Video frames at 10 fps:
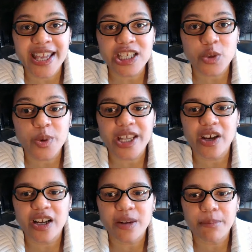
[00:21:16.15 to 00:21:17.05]

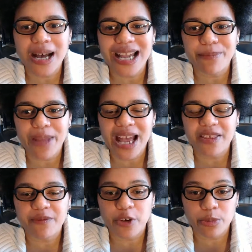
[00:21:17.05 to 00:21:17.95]
820 on a combined
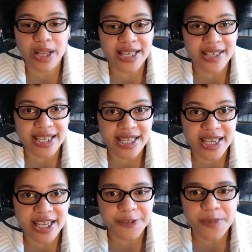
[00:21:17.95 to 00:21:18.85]
math and verbal SAT.